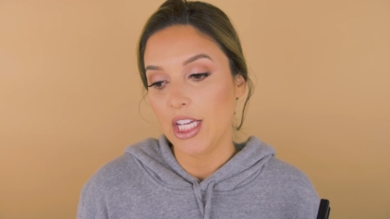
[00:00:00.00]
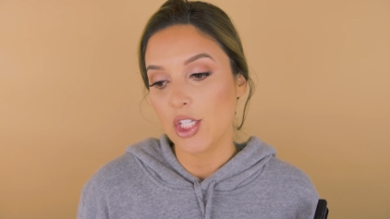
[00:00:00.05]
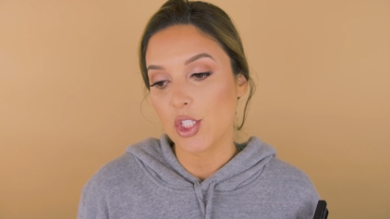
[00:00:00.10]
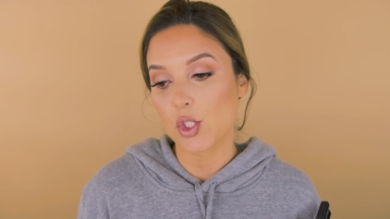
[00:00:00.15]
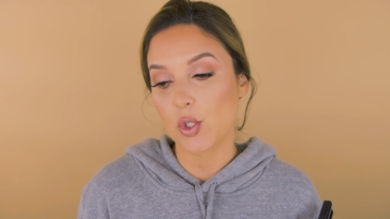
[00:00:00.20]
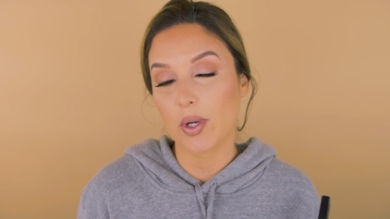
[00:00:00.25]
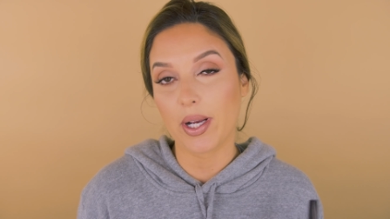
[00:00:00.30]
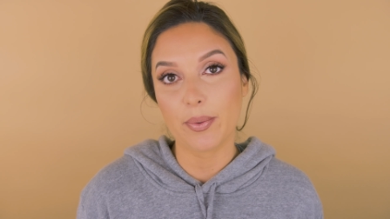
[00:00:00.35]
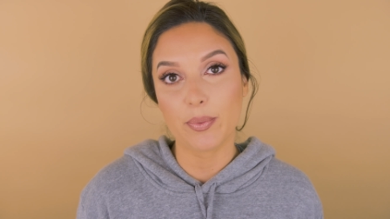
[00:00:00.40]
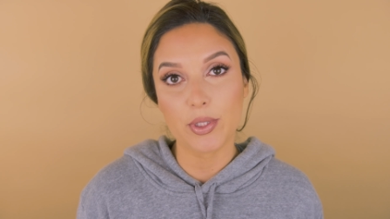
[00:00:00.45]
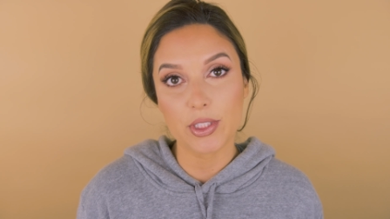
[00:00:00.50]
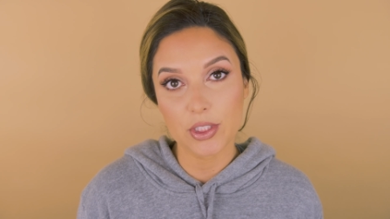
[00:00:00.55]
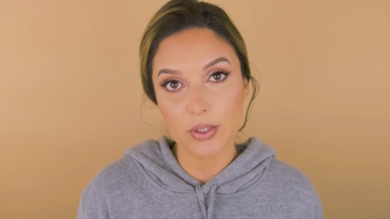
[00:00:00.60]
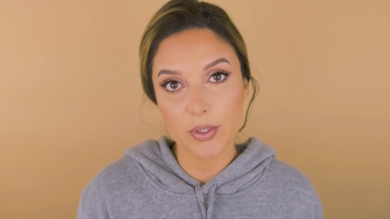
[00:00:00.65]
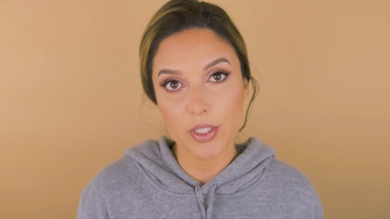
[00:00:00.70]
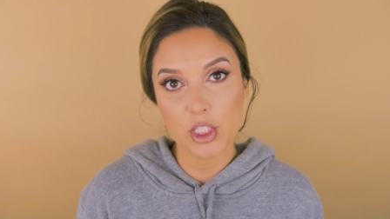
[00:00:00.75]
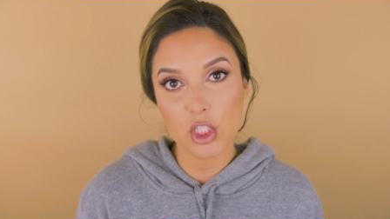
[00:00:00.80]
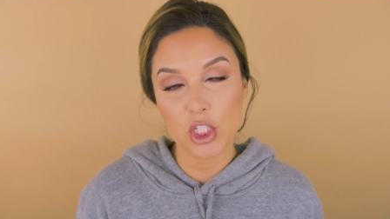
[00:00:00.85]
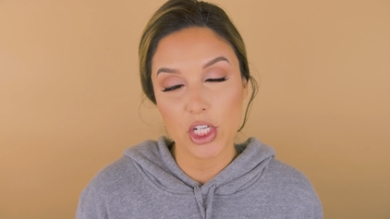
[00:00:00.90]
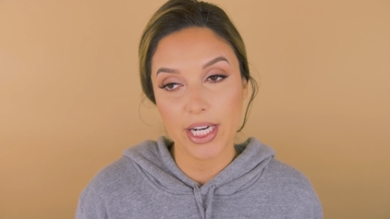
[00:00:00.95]
So I will
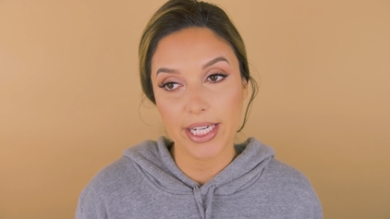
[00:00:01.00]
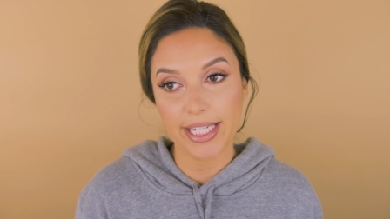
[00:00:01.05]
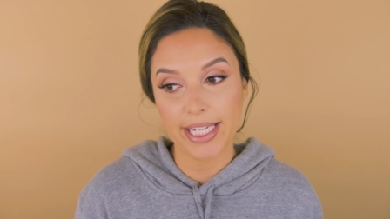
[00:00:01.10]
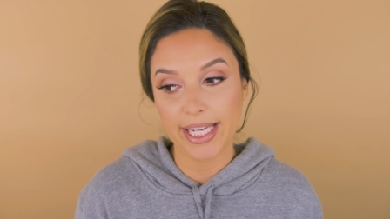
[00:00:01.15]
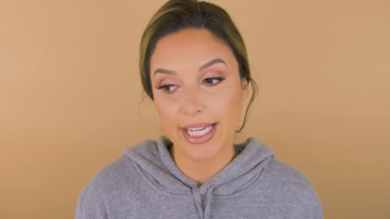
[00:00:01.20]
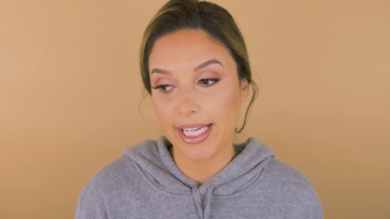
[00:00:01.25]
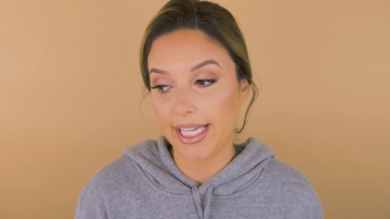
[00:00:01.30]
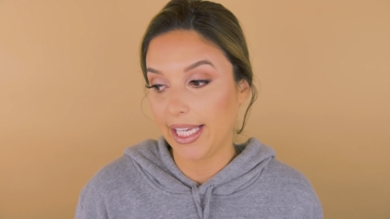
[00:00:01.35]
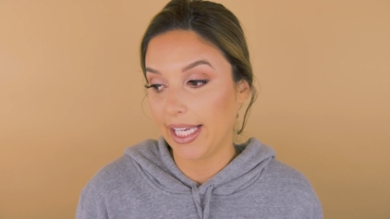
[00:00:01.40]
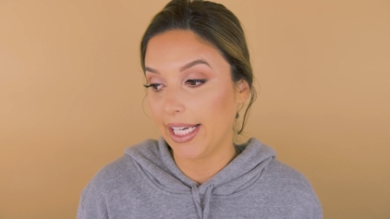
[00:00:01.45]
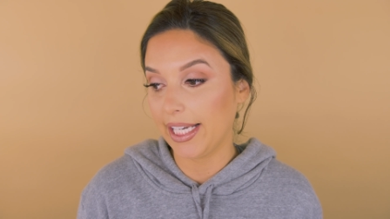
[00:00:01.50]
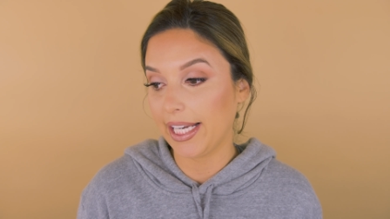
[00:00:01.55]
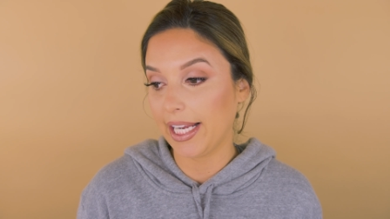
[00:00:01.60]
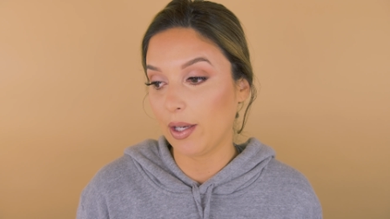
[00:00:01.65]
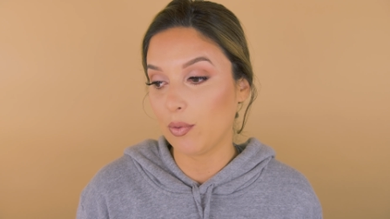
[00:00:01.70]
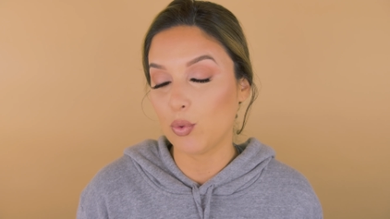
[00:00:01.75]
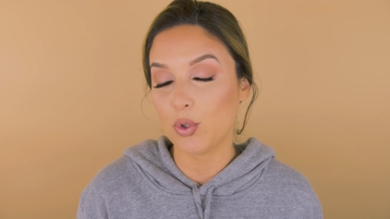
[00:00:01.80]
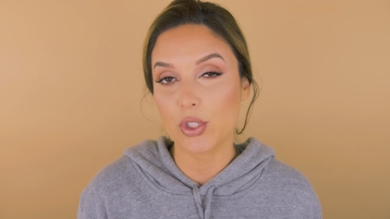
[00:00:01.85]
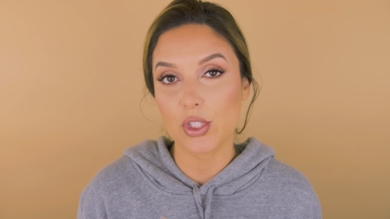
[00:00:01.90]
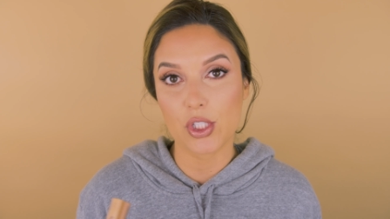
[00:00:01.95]
do a check-in
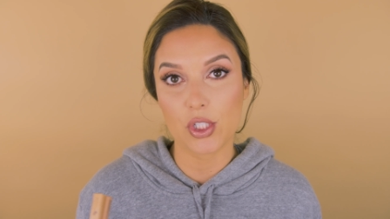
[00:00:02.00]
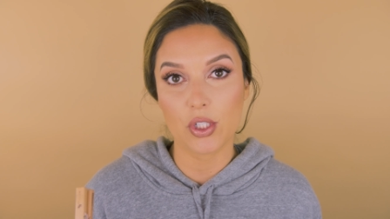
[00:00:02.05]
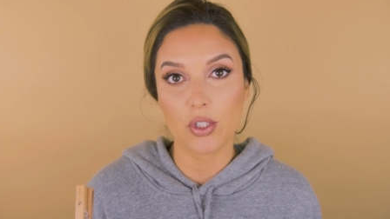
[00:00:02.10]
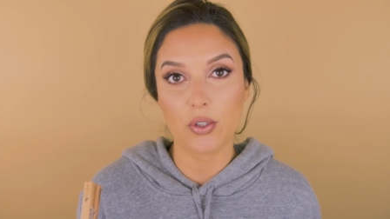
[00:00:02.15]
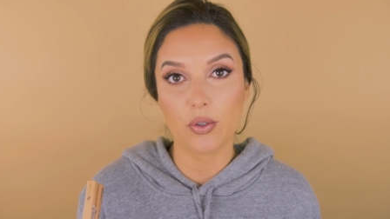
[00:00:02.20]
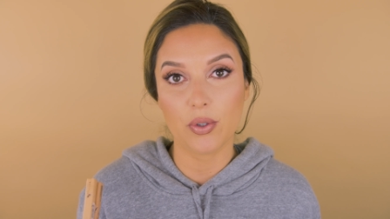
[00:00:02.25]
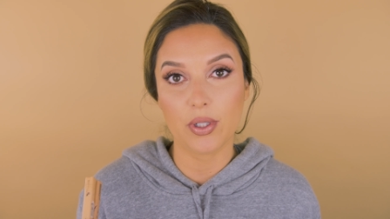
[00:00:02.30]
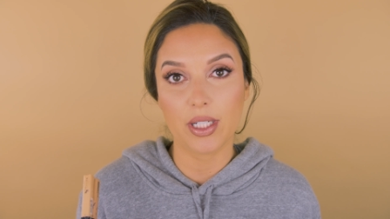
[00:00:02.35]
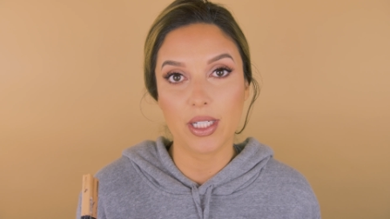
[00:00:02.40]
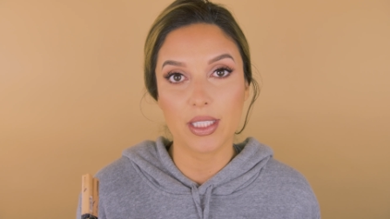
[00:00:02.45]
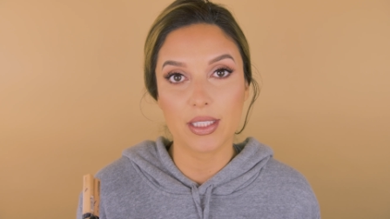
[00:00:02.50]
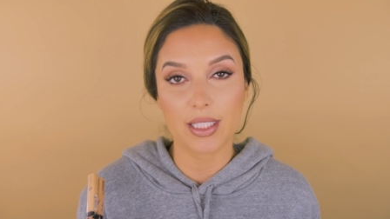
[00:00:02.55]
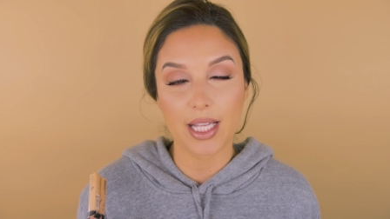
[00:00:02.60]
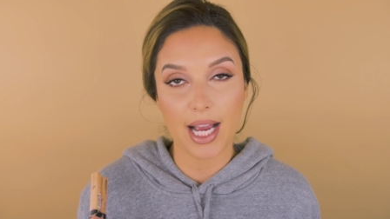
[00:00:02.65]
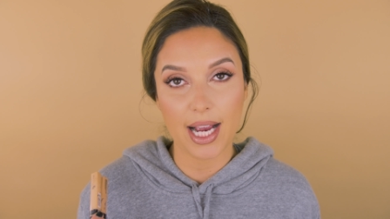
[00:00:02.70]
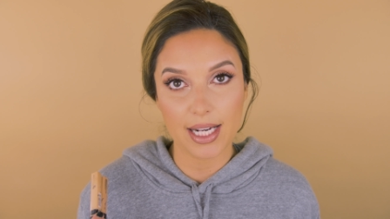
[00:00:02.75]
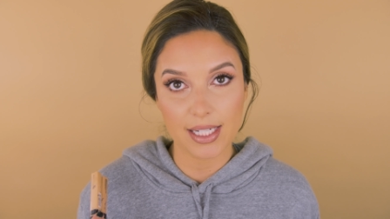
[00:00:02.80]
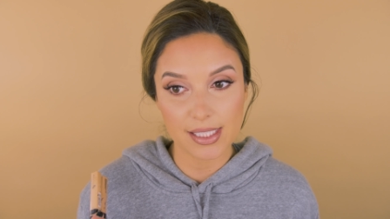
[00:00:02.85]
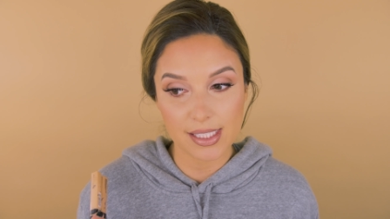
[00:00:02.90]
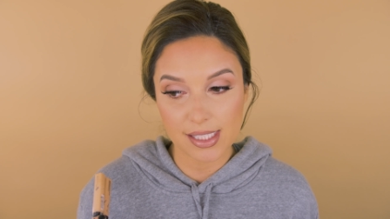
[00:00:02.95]
and we'll do a
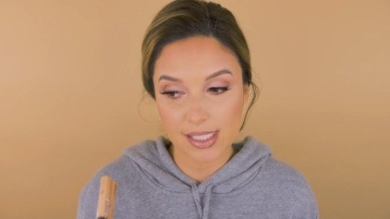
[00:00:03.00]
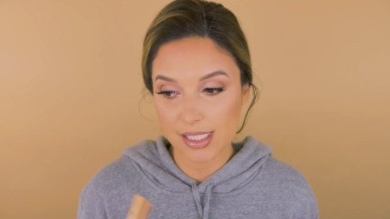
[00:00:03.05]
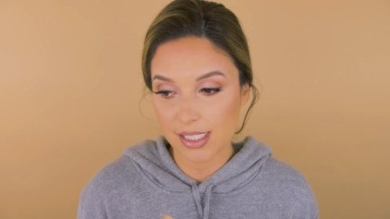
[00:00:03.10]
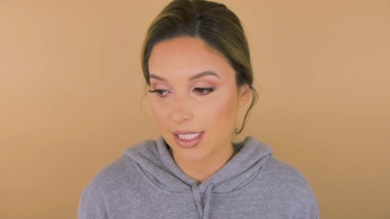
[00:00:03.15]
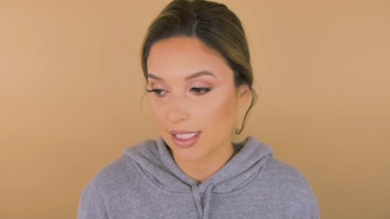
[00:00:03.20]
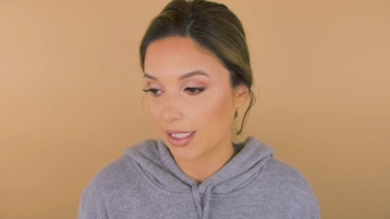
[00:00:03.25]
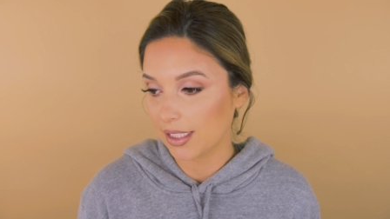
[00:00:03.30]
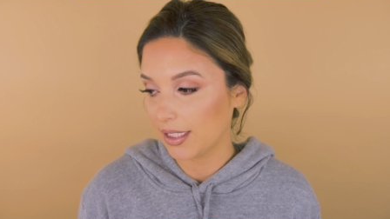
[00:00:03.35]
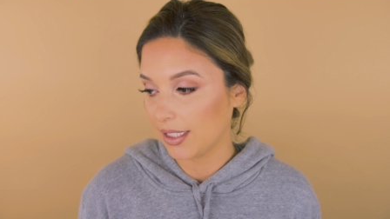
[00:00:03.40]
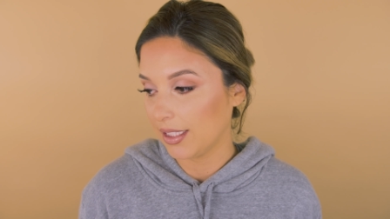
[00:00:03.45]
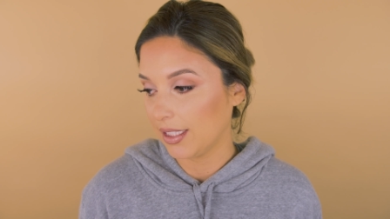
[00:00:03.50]
last